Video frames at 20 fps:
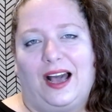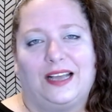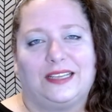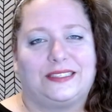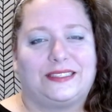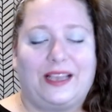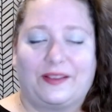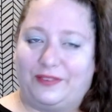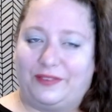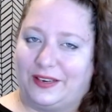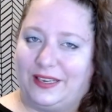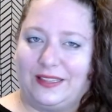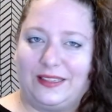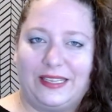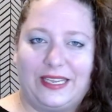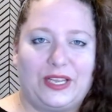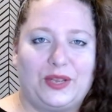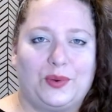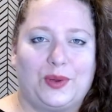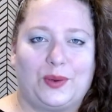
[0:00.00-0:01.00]

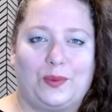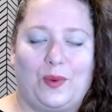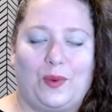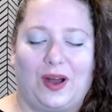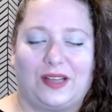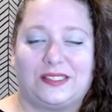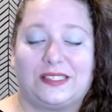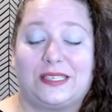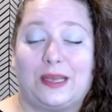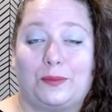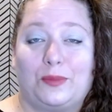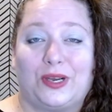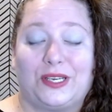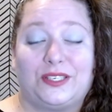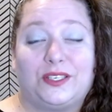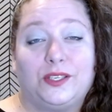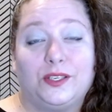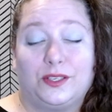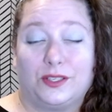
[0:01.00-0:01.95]
Definitely you would want someone to